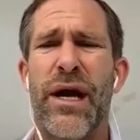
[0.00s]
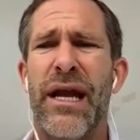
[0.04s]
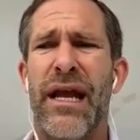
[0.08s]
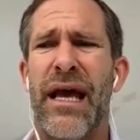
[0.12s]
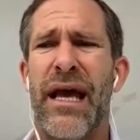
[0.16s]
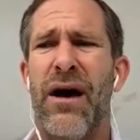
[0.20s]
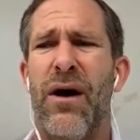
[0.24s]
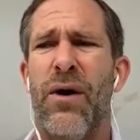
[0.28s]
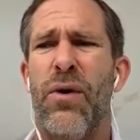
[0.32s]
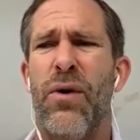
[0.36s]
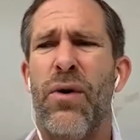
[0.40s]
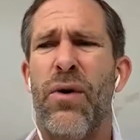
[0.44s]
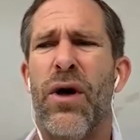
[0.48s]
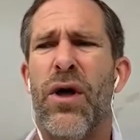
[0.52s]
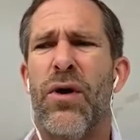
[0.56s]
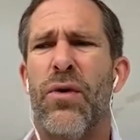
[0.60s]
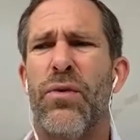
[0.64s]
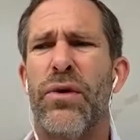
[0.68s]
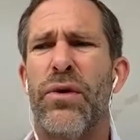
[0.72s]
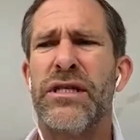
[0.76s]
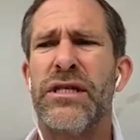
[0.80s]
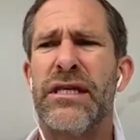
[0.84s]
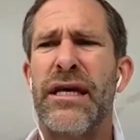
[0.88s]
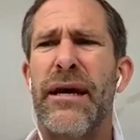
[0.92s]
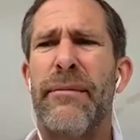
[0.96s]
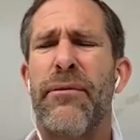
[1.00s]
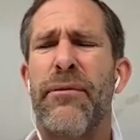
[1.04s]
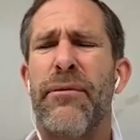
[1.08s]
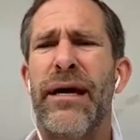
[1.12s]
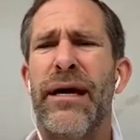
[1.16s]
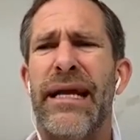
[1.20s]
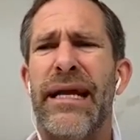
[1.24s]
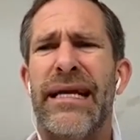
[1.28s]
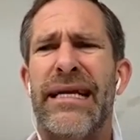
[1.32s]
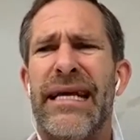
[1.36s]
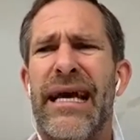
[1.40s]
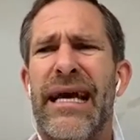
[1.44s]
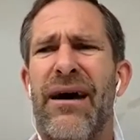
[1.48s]
now we separate
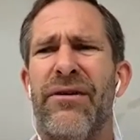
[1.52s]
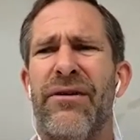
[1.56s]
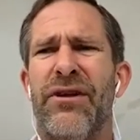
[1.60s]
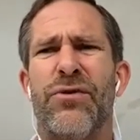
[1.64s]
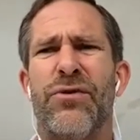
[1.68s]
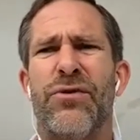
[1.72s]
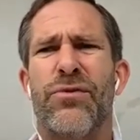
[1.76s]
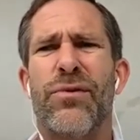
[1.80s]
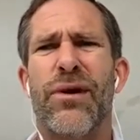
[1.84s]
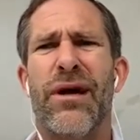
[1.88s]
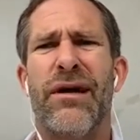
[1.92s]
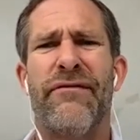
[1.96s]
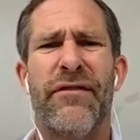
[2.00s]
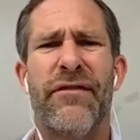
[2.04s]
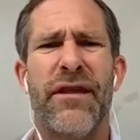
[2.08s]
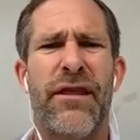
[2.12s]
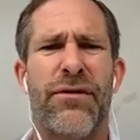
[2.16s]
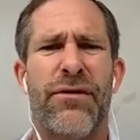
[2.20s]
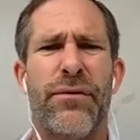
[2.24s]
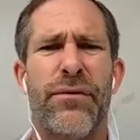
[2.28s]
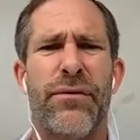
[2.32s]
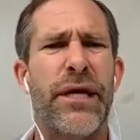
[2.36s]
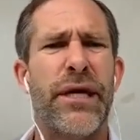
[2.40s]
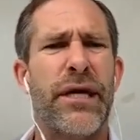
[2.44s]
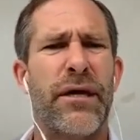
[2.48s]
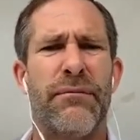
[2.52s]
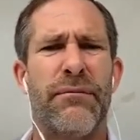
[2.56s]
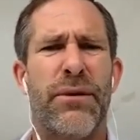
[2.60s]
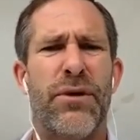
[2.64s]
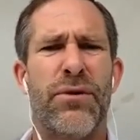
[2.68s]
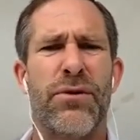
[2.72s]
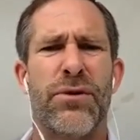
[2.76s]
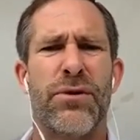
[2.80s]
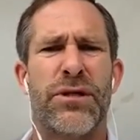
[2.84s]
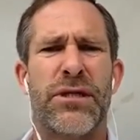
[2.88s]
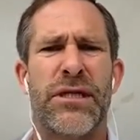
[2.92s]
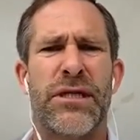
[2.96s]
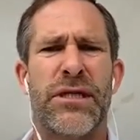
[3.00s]
it down into roughly 3
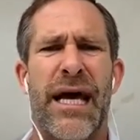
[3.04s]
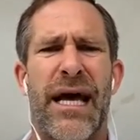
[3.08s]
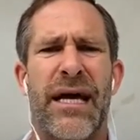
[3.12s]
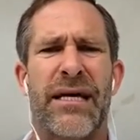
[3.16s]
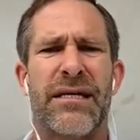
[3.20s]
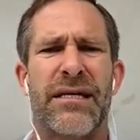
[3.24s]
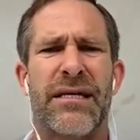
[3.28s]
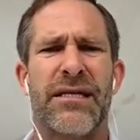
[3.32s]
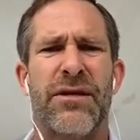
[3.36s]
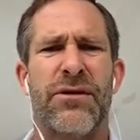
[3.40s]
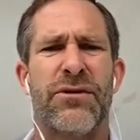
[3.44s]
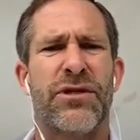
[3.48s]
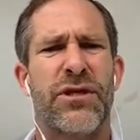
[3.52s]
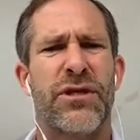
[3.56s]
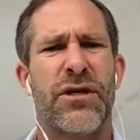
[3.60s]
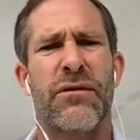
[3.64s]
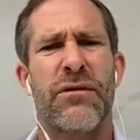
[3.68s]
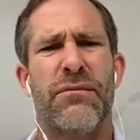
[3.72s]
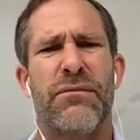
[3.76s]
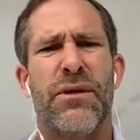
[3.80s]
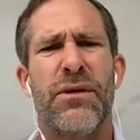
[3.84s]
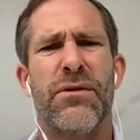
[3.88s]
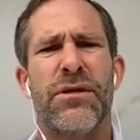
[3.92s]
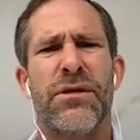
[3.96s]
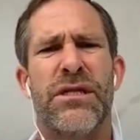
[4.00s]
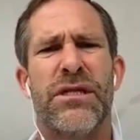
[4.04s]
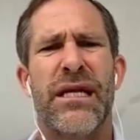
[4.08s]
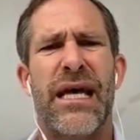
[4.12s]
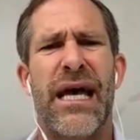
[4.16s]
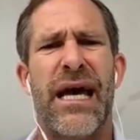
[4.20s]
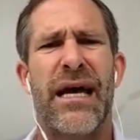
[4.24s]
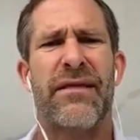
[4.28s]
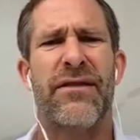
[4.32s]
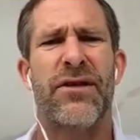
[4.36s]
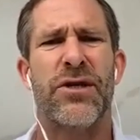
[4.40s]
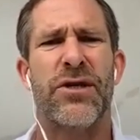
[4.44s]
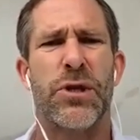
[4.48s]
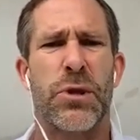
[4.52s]
computer stacks. There's the computer
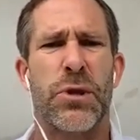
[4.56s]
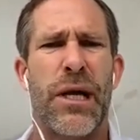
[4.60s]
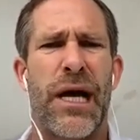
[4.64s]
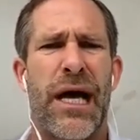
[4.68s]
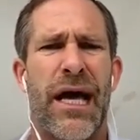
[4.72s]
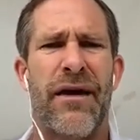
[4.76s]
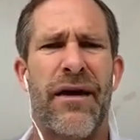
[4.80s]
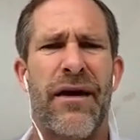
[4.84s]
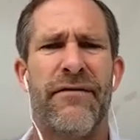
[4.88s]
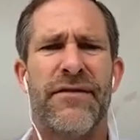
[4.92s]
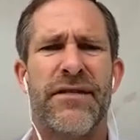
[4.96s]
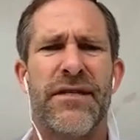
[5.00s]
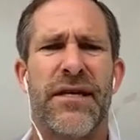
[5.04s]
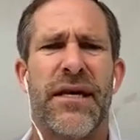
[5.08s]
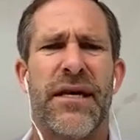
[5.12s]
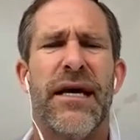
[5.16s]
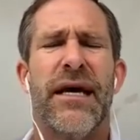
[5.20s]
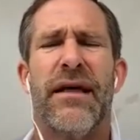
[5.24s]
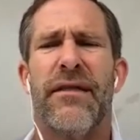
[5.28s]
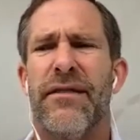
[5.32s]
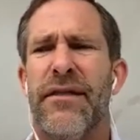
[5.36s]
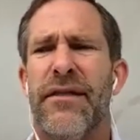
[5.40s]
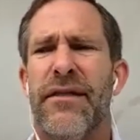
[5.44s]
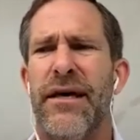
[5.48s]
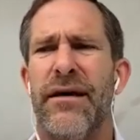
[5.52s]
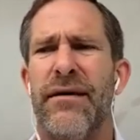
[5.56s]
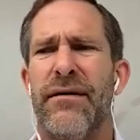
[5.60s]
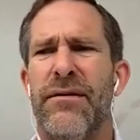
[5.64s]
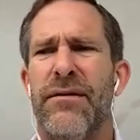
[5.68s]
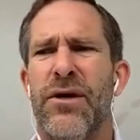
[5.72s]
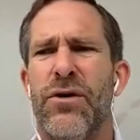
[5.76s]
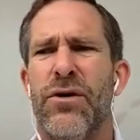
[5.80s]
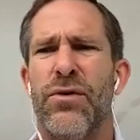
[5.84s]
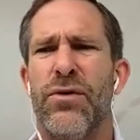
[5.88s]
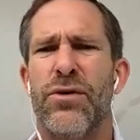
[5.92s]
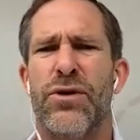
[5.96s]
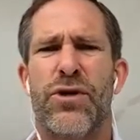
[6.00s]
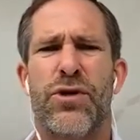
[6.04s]
stack that drives the, you
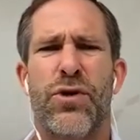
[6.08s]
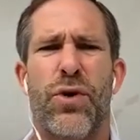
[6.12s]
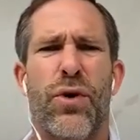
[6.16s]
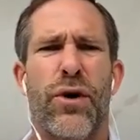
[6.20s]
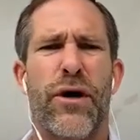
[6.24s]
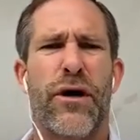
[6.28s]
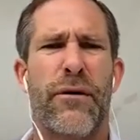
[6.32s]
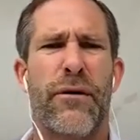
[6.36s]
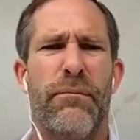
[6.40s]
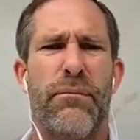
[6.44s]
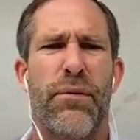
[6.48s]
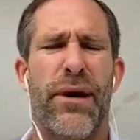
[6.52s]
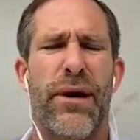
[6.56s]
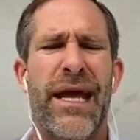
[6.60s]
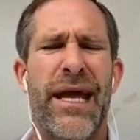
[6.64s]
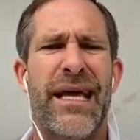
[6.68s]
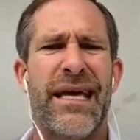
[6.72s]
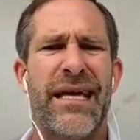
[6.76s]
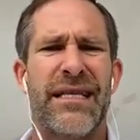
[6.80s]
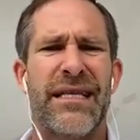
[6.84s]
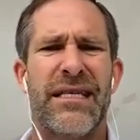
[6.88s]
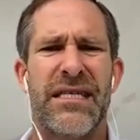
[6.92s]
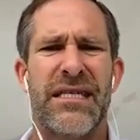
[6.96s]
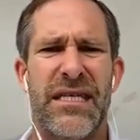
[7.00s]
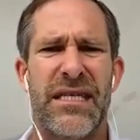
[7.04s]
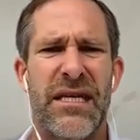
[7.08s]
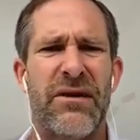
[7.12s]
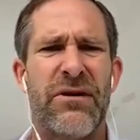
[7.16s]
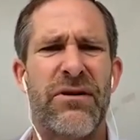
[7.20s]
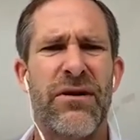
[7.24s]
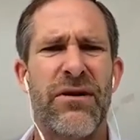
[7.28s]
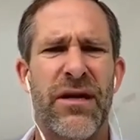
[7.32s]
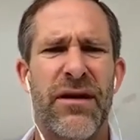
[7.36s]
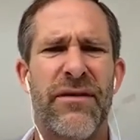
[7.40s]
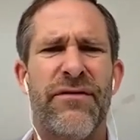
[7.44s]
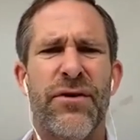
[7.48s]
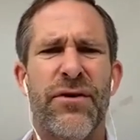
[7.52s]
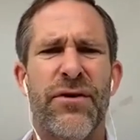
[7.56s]
know, torque, brake, and steer,
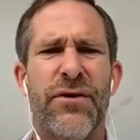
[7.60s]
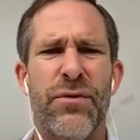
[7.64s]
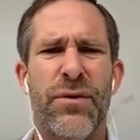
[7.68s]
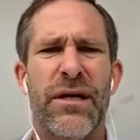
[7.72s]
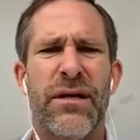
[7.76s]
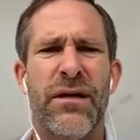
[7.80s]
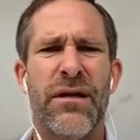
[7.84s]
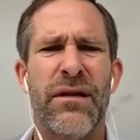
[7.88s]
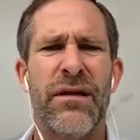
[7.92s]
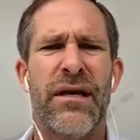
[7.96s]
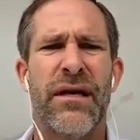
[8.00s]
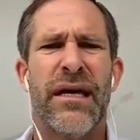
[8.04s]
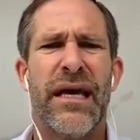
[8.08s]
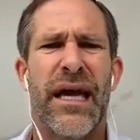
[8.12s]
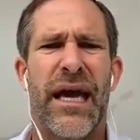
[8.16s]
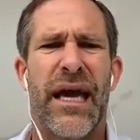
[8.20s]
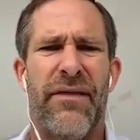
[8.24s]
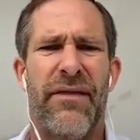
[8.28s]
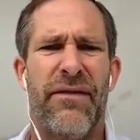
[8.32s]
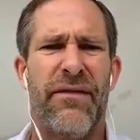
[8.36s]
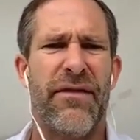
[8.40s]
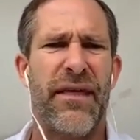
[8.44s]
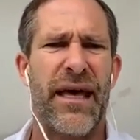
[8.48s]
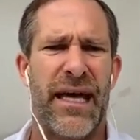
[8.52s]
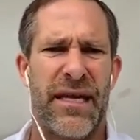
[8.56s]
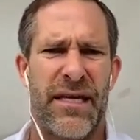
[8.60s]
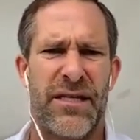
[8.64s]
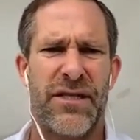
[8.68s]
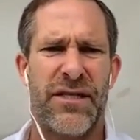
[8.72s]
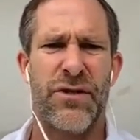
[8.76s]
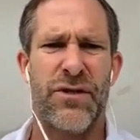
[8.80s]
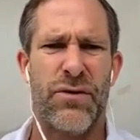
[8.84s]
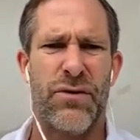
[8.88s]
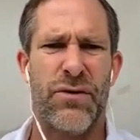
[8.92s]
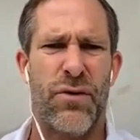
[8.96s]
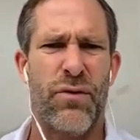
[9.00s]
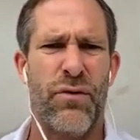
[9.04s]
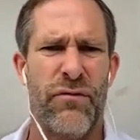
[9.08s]
if you will. And that is,
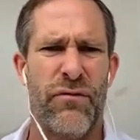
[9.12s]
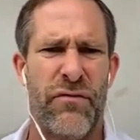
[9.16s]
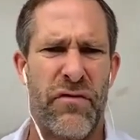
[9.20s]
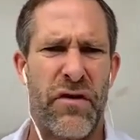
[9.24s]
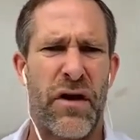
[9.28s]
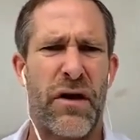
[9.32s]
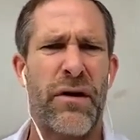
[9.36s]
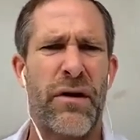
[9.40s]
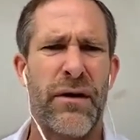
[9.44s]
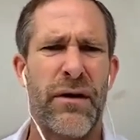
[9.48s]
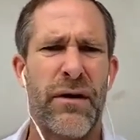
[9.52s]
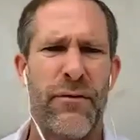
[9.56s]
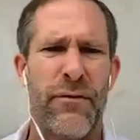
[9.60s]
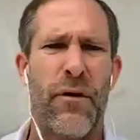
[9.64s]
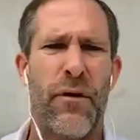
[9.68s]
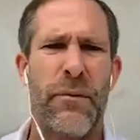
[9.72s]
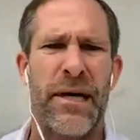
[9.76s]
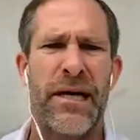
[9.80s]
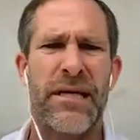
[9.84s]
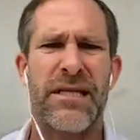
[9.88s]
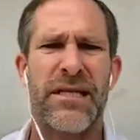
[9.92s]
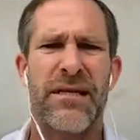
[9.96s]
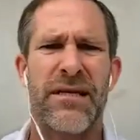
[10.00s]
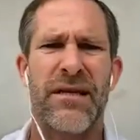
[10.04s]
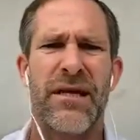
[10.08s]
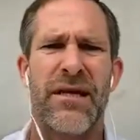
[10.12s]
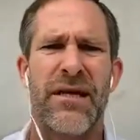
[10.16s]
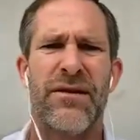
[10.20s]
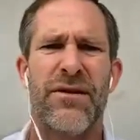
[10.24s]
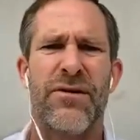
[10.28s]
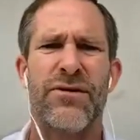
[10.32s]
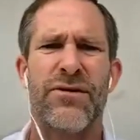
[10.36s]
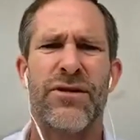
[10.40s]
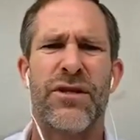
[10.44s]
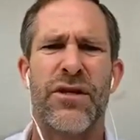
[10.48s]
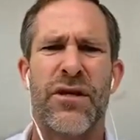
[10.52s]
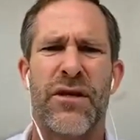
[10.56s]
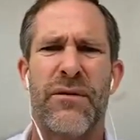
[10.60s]
you know, very robust. And then
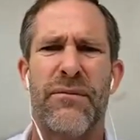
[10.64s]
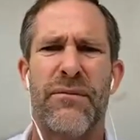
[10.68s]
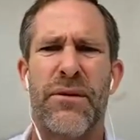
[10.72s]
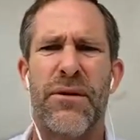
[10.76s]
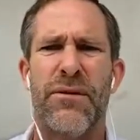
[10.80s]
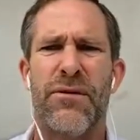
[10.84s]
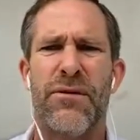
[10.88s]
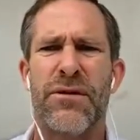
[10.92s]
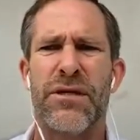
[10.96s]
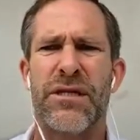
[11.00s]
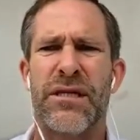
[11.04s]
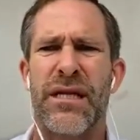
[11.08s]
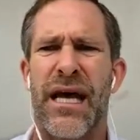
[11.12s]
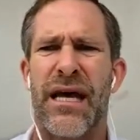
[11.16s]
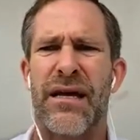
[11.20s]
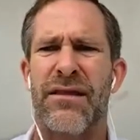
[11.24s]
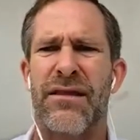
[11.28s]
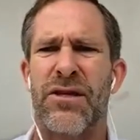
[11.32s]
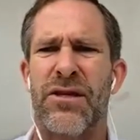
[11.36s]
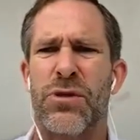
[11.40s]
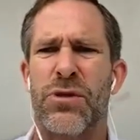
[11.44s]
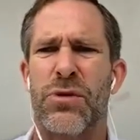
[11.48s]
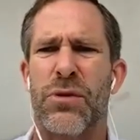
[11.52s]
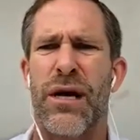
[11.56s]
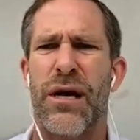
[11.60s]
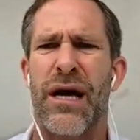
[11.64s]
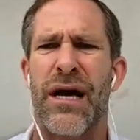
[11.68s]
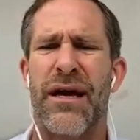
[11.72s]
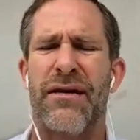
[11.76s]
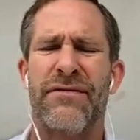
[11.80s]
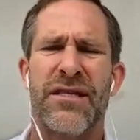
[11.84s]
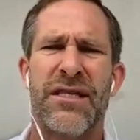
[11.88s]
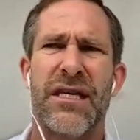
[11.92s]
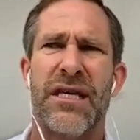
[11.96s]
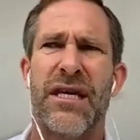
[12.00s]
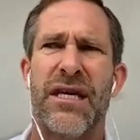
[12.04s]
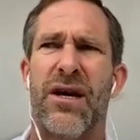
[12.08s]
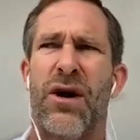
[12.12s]
there's the computer stack that drives
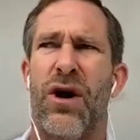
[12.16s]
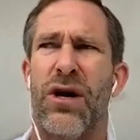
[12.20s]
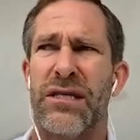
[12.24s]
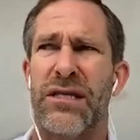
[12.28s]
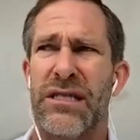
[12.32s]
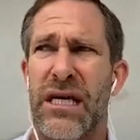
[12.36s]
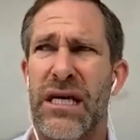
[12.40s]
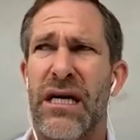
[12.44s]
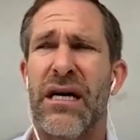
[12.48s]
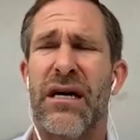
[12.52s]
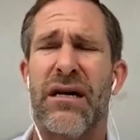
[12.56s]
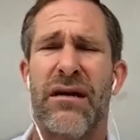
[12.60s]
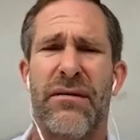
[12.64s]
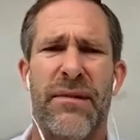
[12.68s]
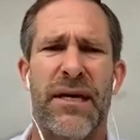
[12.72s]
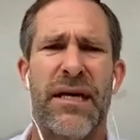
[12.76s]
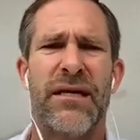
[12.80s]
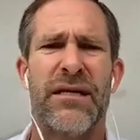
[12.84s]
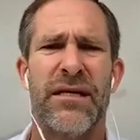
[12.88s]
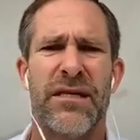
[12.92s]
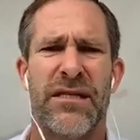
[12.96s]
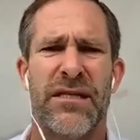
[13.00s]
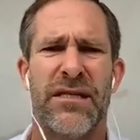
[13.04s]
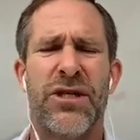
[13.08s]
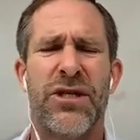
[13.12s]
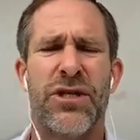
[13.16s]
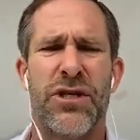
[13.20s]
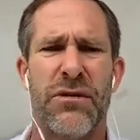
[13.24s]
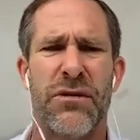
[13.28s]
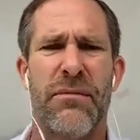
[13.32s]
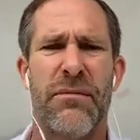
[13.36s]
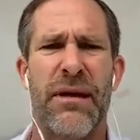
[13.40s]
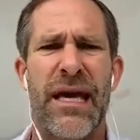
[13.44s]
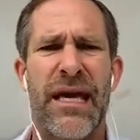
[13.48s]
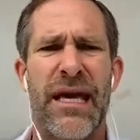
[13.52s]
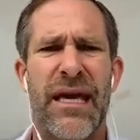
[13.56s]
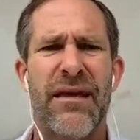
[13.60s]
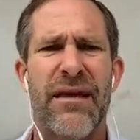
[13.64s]
the autonomy
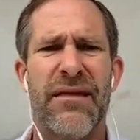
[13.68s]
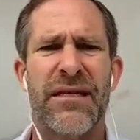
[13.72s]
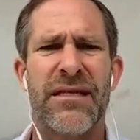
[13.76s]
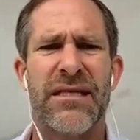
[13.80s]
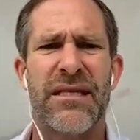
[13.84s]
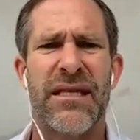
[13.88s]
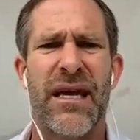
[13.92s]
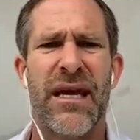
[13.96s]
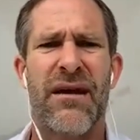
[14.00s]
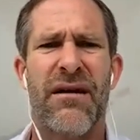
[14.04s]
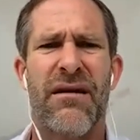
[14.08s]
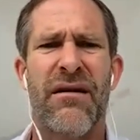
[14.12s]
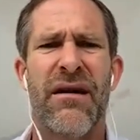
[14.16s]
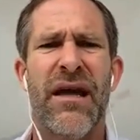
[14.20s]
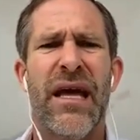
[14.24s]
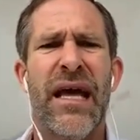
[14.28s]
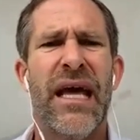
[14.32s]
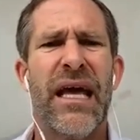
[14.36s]
decision-making that's there.